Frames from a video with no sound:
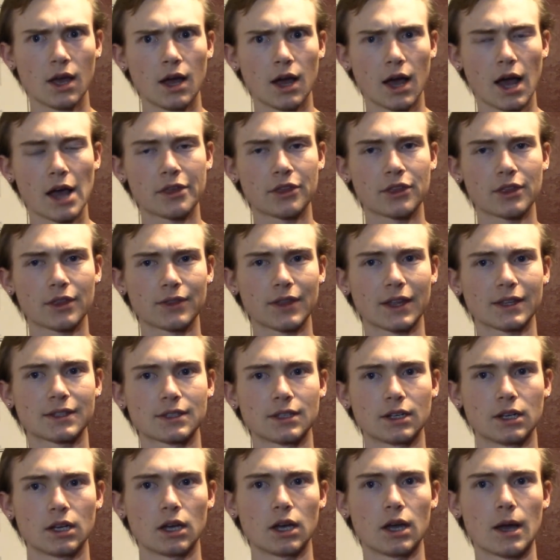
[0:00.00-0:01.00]
I think that's
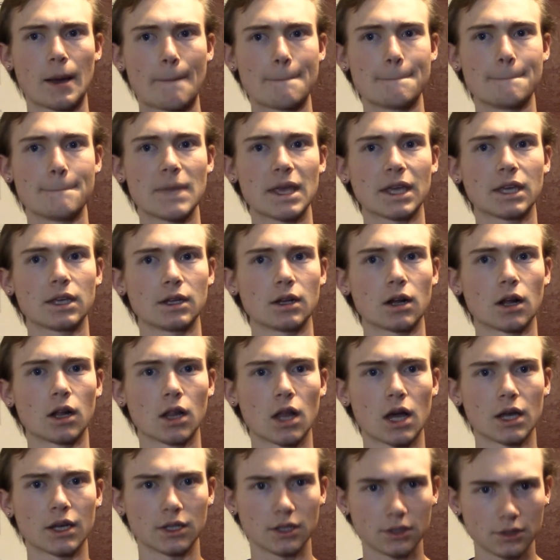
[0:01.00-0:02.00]
going to make it a
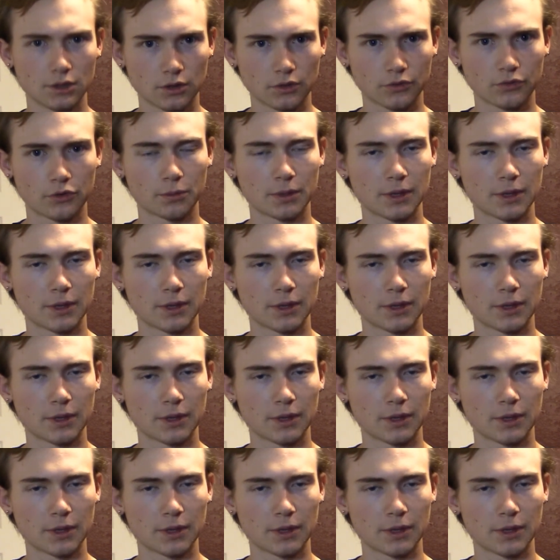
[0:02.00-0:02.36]
lot easier for